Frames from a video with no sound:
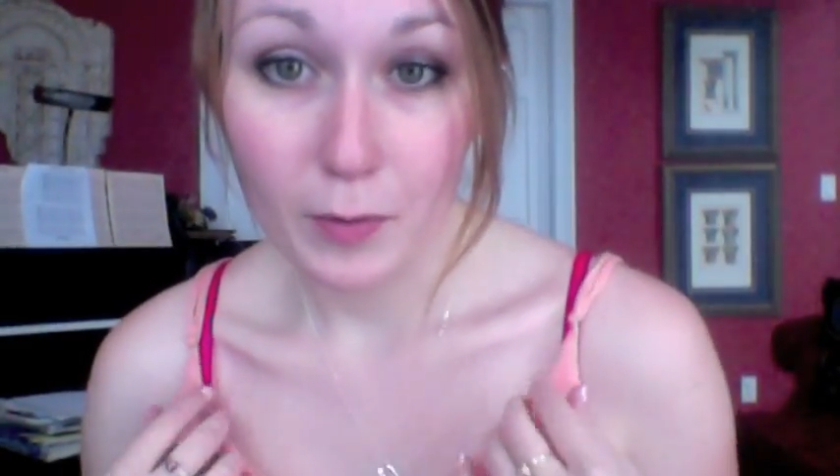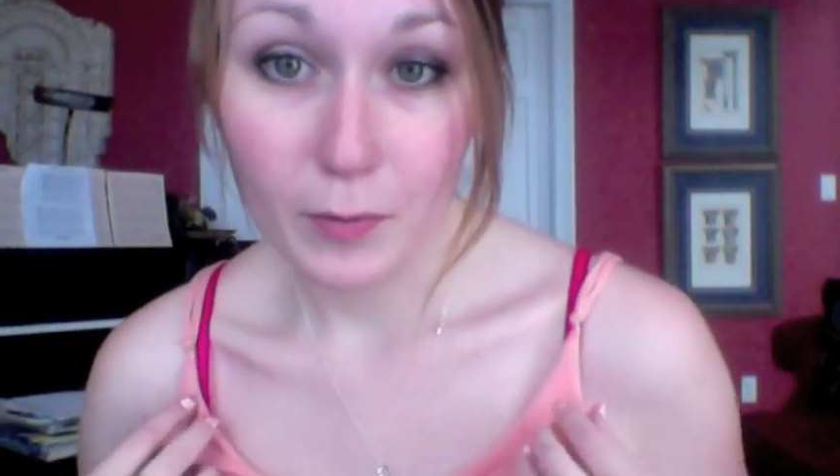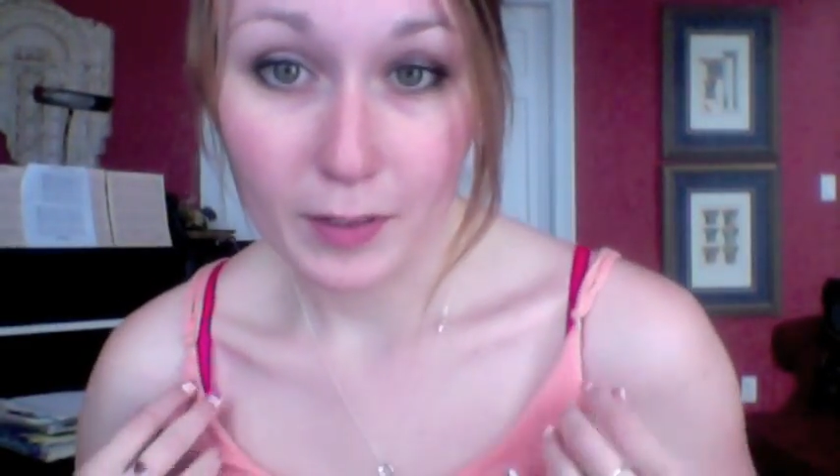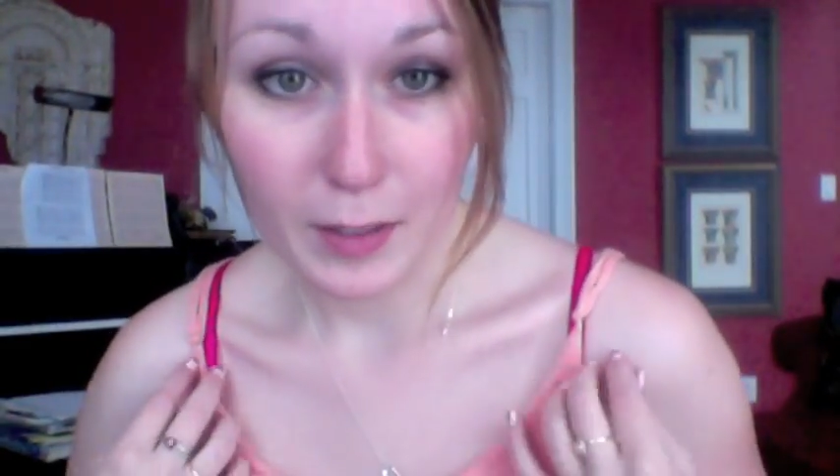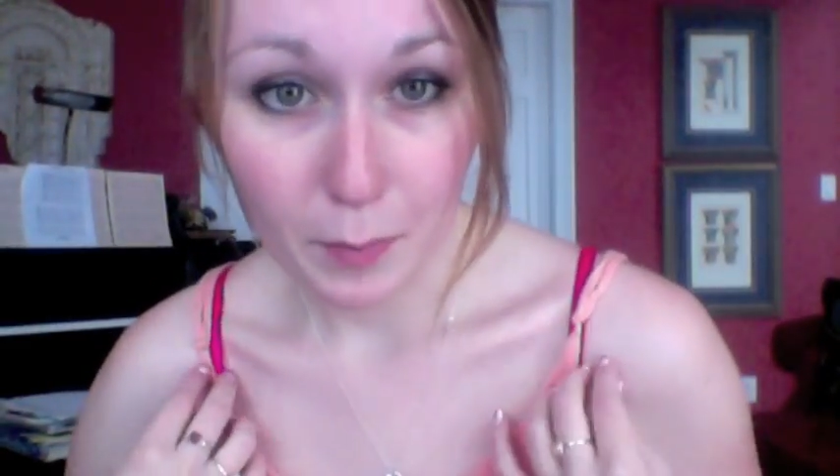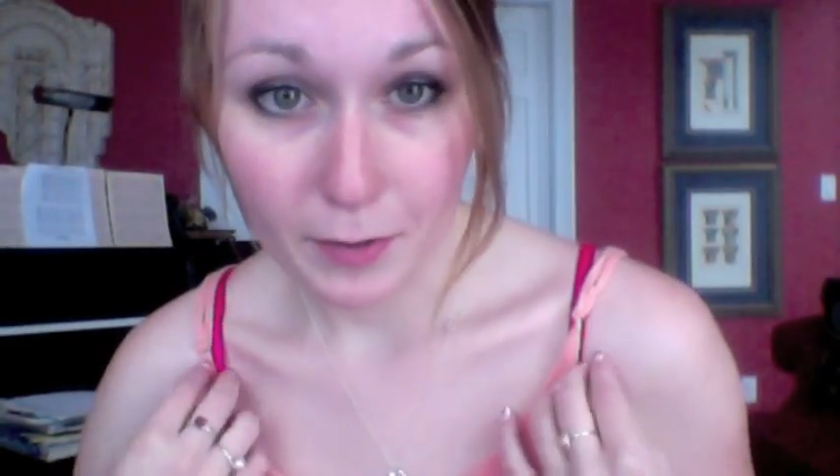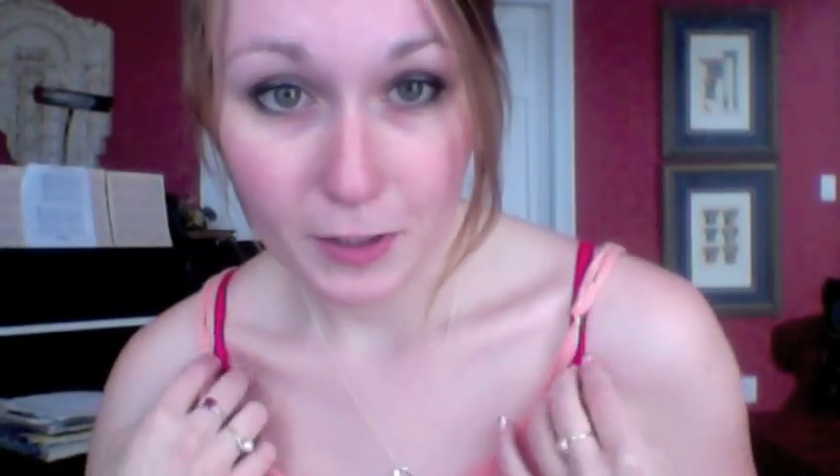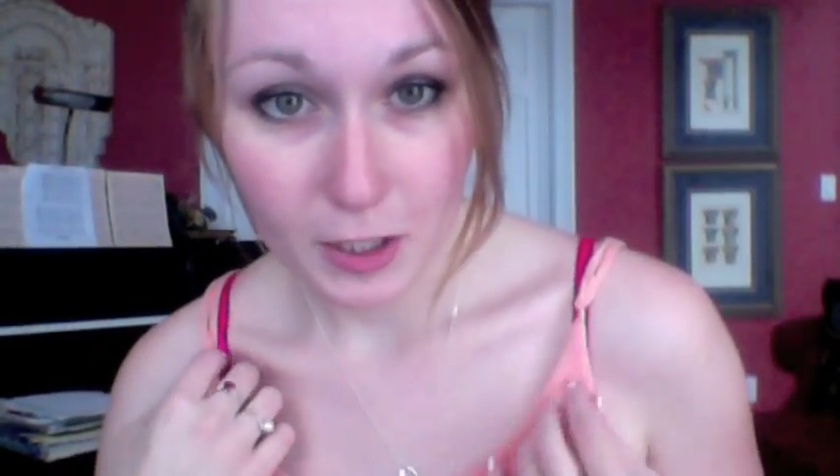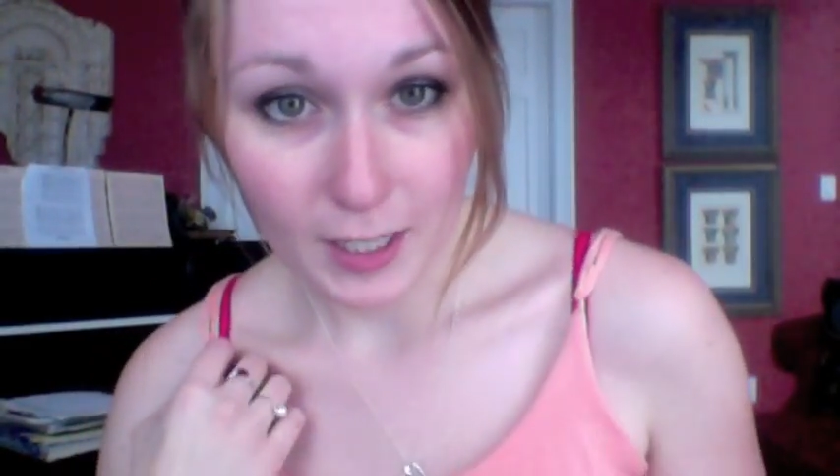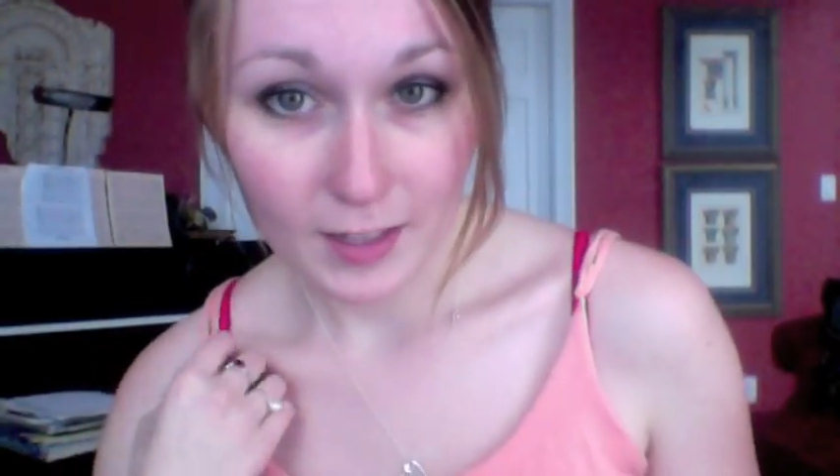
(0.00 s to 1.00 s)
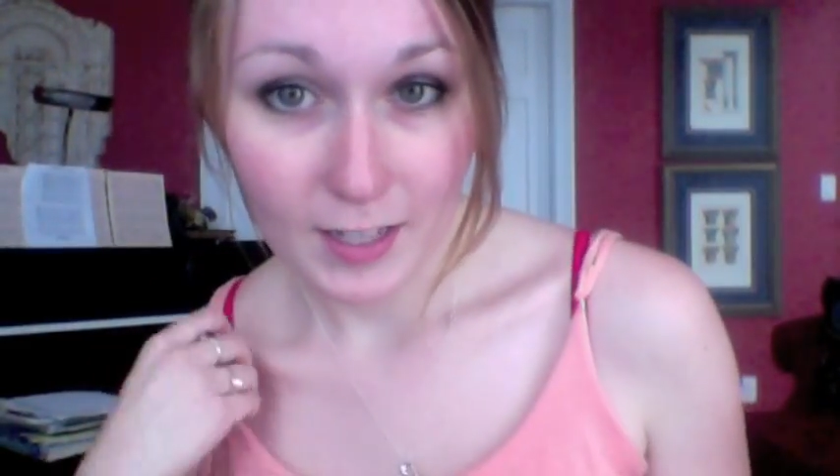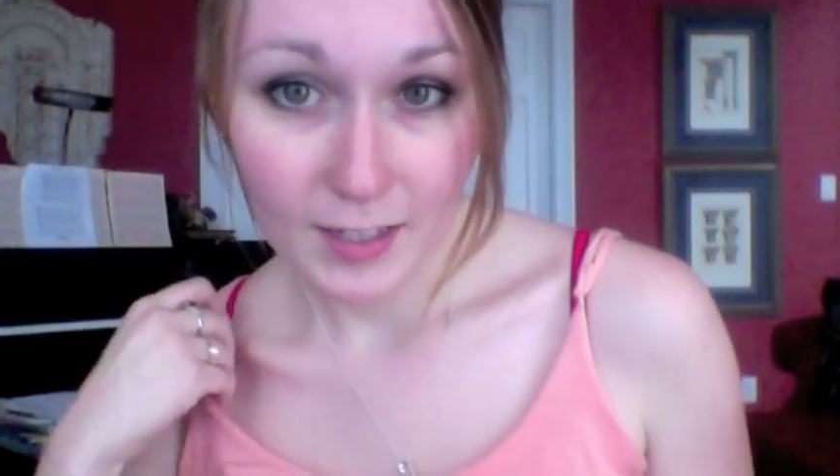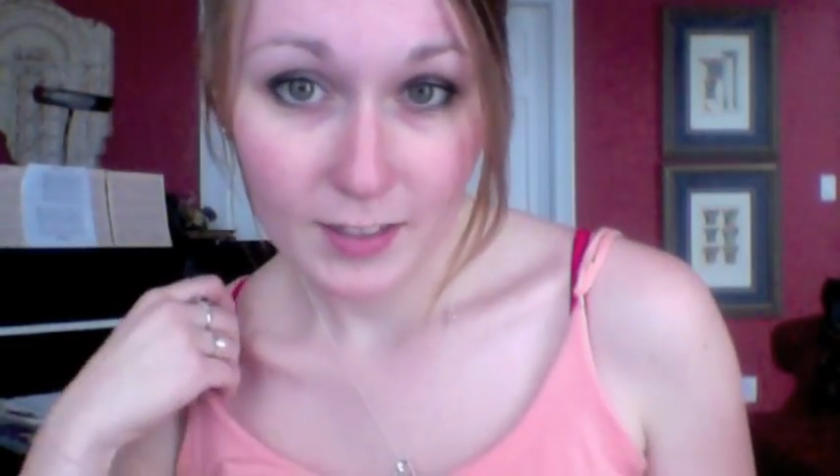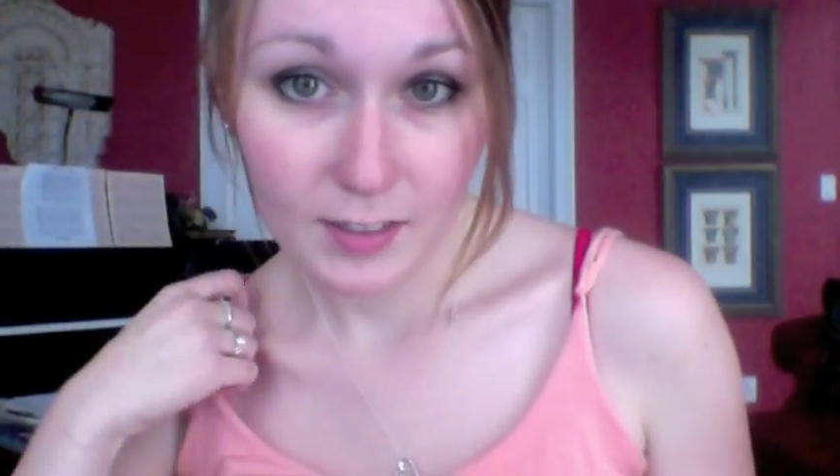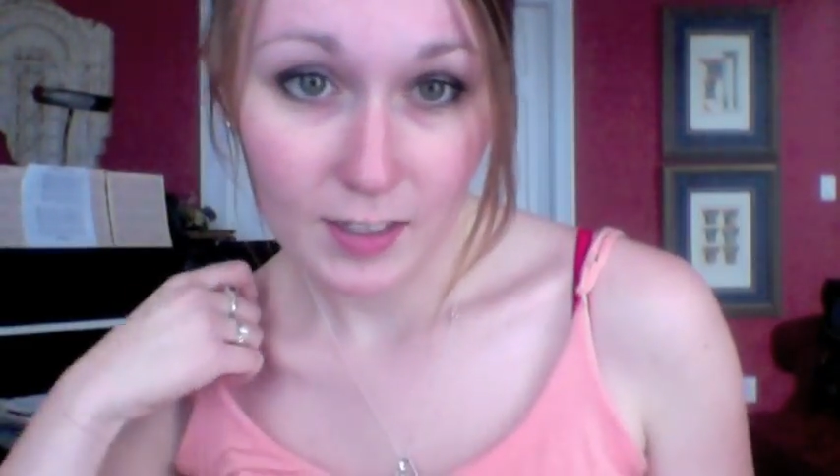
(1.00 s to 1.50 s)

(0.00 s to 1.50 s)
would really appreciate this.